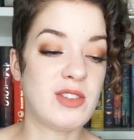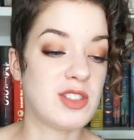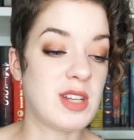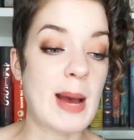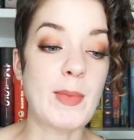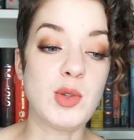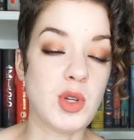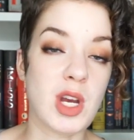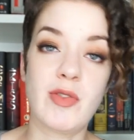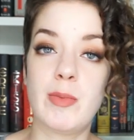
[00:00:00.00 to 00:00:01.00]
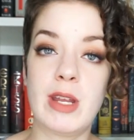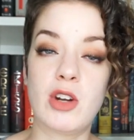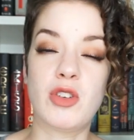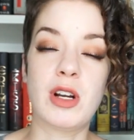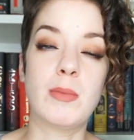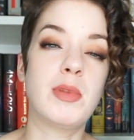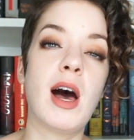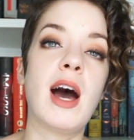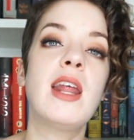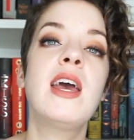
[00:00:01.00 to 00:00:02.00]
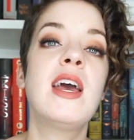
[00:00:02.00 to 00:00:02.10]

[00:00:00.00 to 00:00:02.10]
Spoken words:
just happens when you have a meandering plot,